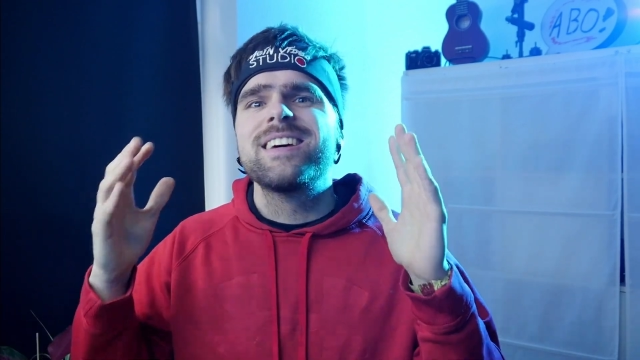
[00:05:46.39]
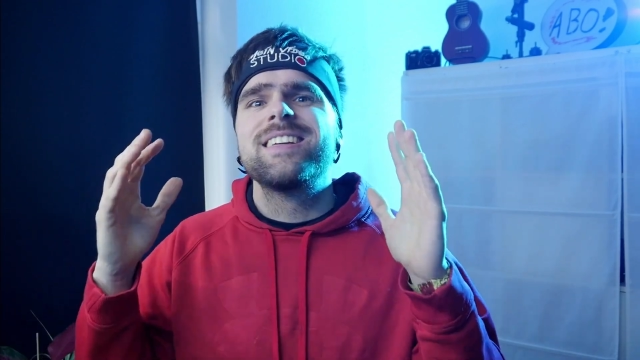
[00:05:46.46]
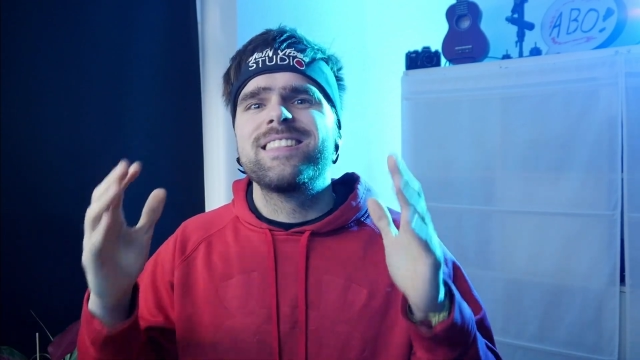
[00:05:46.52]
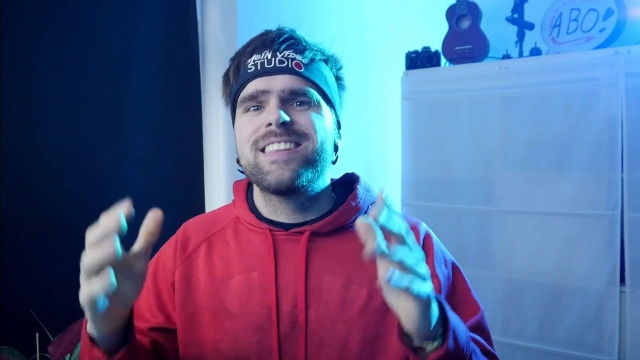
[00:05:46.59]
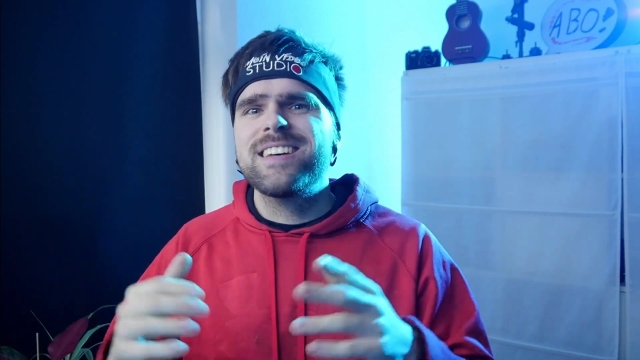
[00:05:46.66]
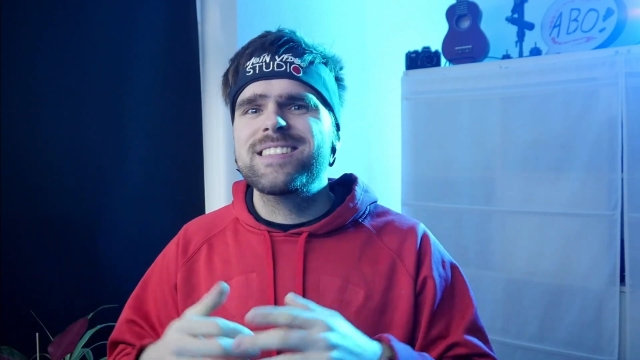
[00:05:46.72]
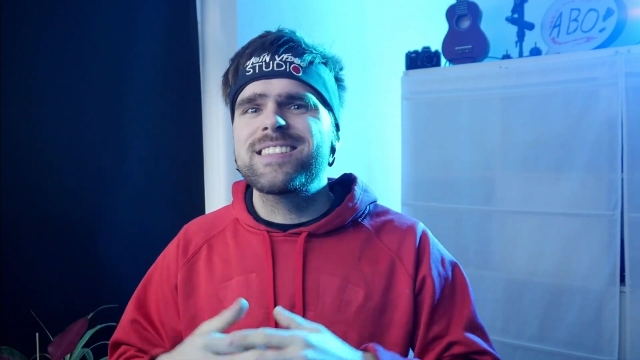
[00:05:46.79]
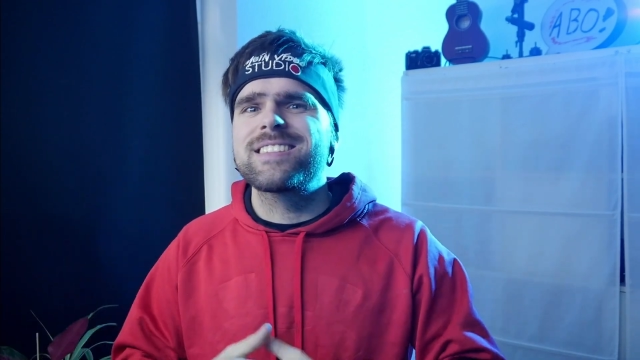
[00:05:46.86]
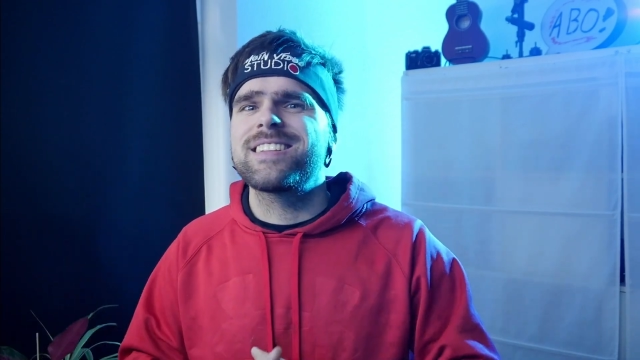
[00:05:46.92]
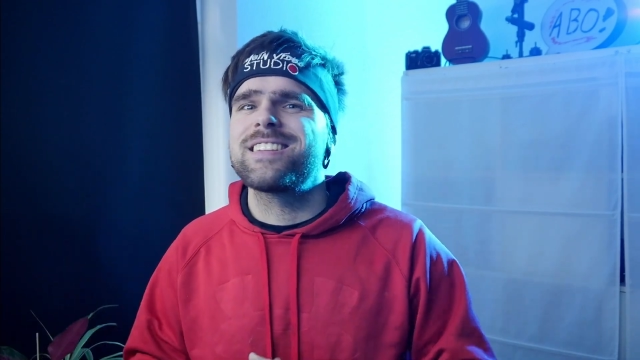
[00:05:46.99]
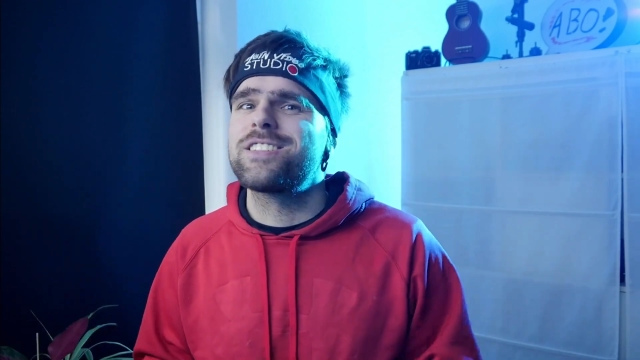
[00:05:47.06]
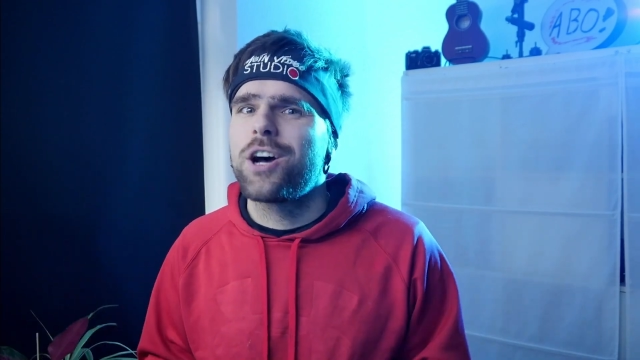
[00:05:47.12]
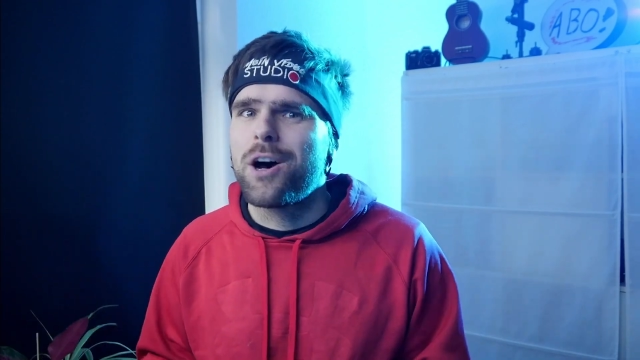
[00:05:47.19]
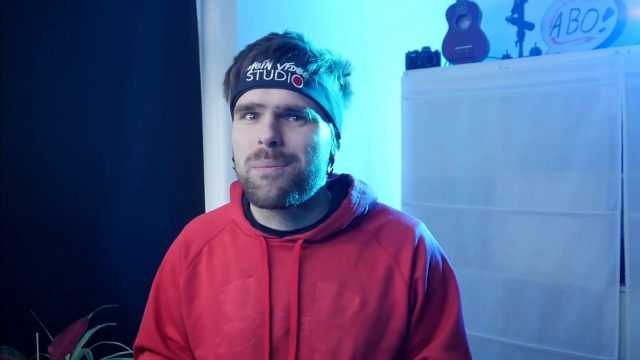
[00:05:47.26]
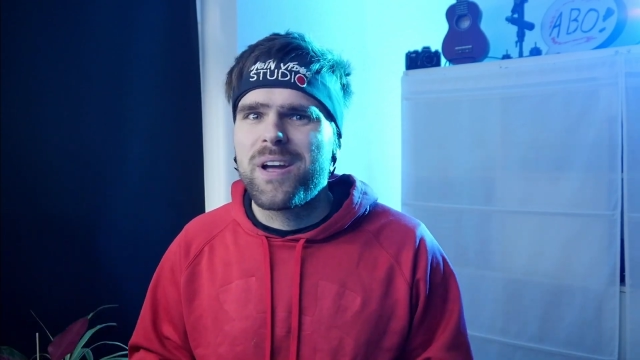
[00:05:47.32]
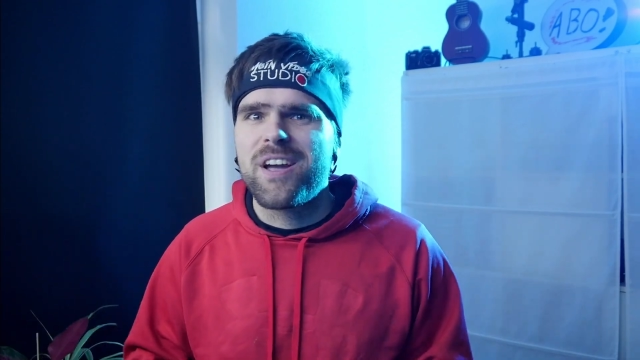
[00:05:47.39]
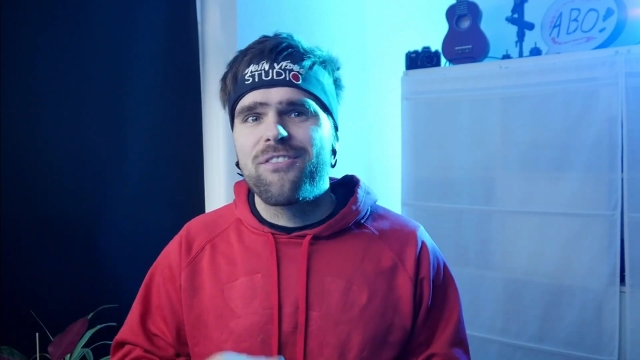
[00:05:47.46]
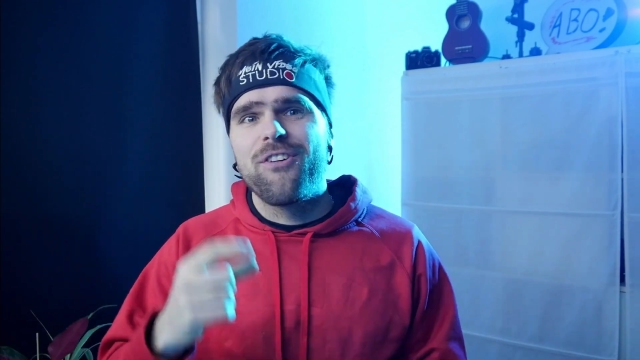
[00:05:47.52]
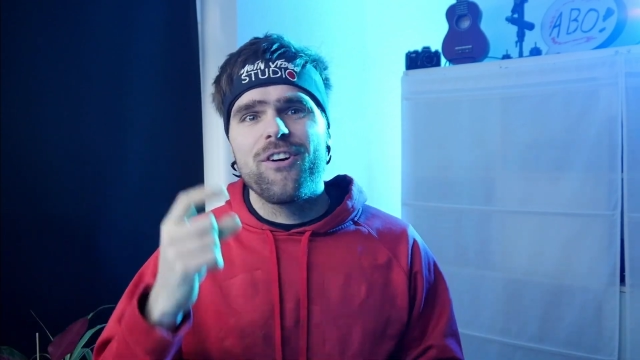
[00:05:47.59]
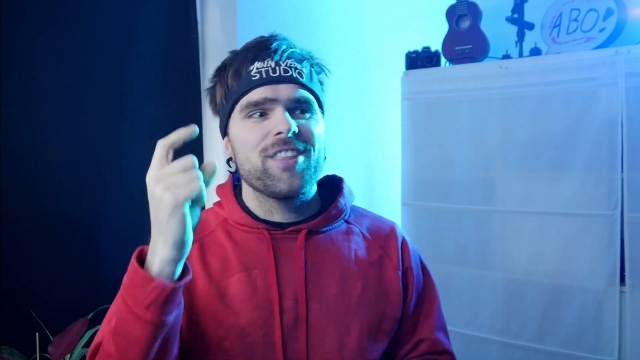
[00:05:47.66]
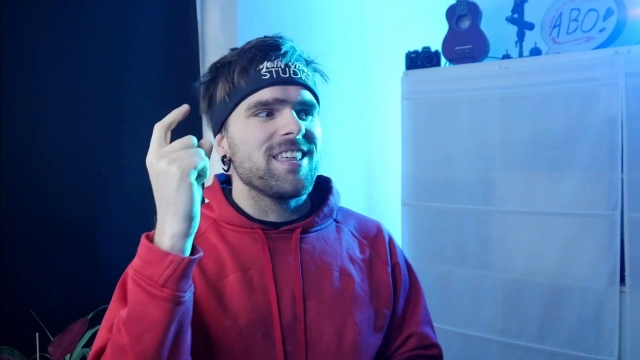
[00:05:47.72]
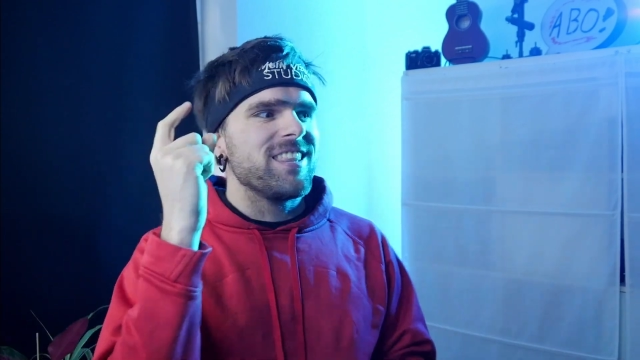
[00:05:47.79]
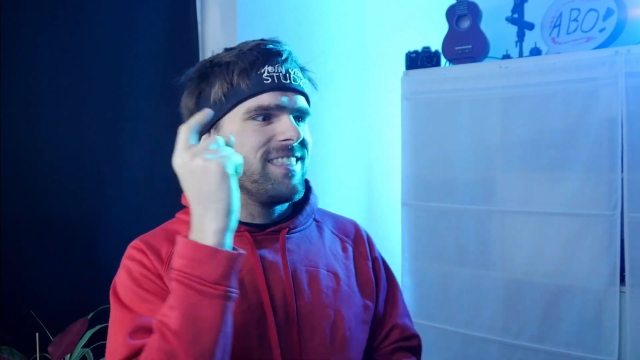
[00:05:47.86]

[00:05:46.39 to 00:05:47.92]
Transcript: this is the topic for the